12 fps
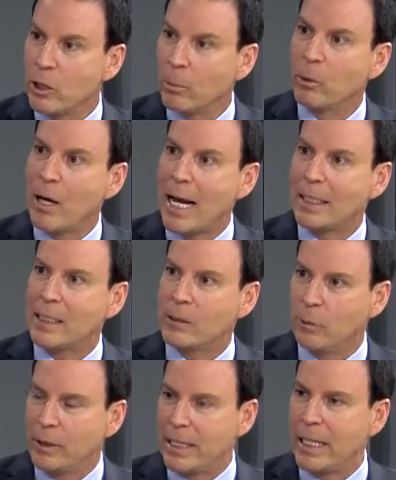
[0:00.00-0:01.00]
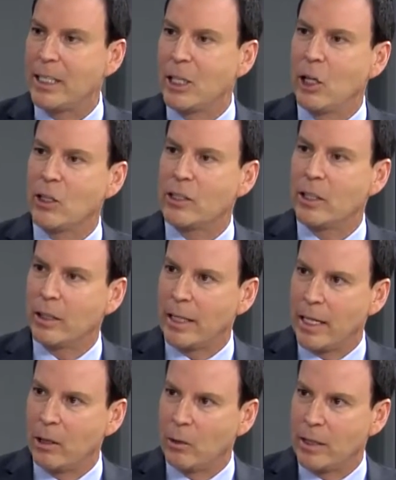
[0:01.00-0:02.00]
in your practice with the adults that are
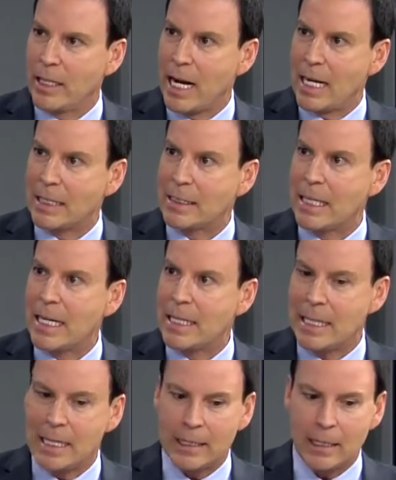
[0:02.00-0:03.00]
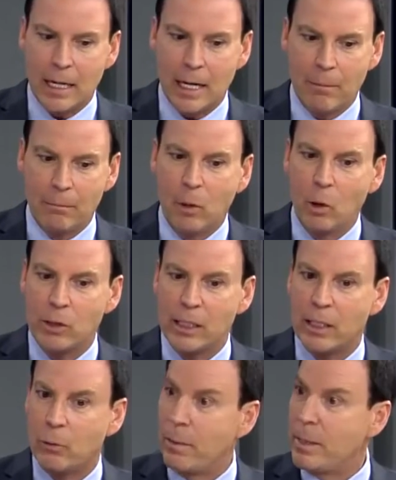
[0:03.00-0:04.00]
getting orthodontics, is it
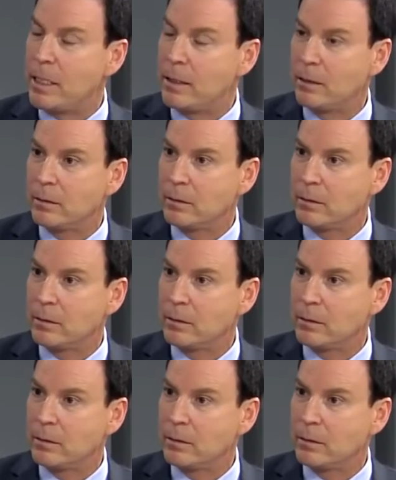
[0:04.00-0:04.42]
mostly women?